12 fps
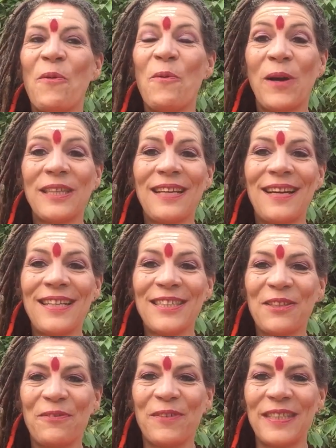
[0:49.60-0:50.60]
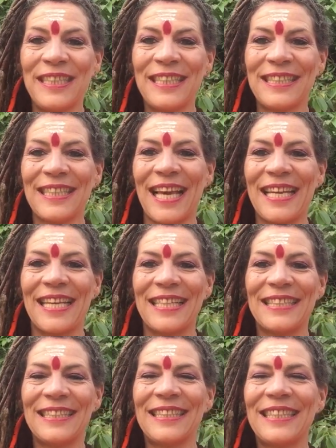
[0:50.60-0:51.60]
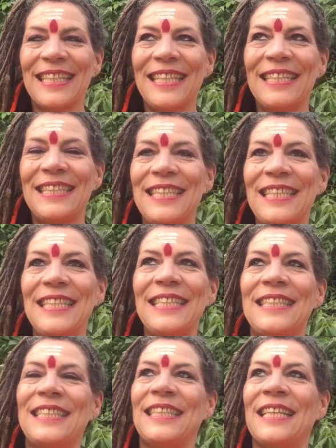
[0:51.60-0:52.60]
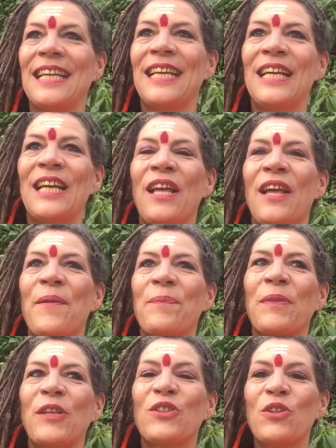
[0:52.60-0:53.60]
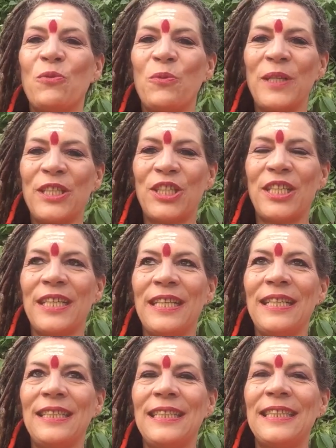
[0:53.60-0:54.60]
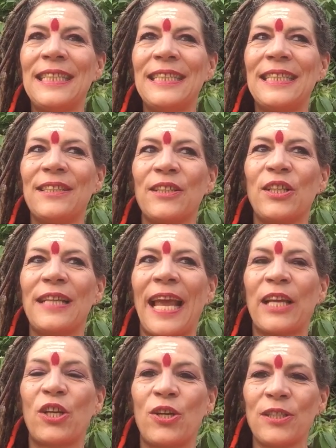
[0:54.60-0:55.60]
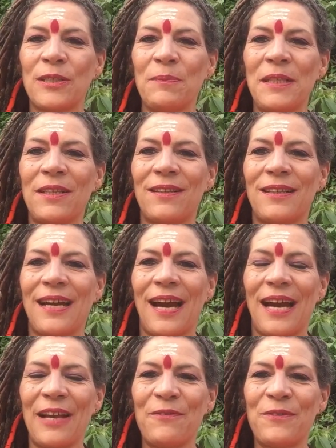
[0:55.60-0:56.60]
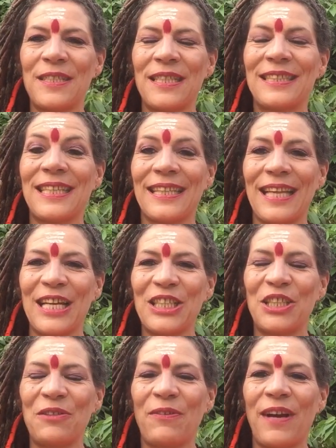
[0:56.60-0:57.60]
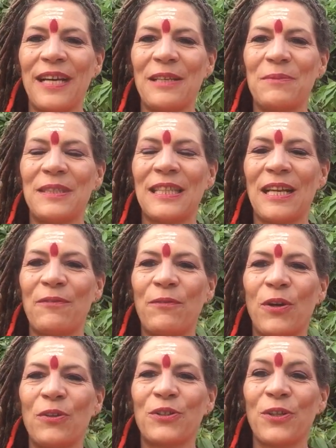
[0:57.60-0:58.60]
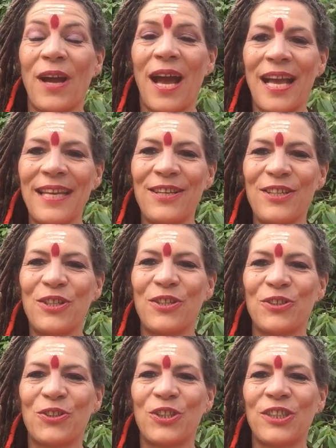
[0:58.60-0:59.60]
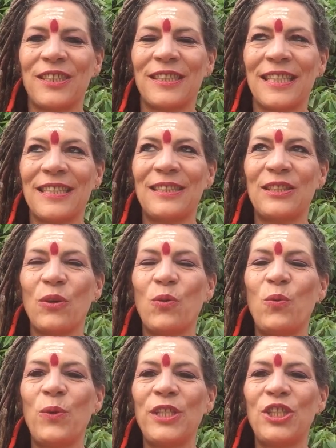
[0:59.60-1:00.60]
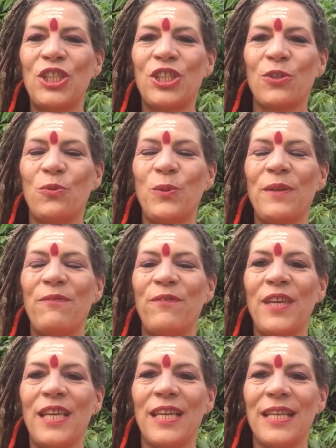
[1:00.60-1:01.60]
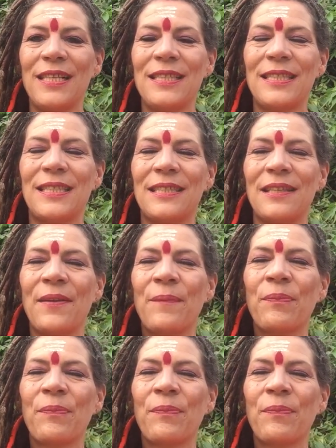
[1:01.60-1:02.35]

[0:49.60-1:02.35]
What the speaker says: What are the Vedic science? It is the Rishi, it is like cosmic archives, Sadashiva himself, or the higher consciousness, which reveals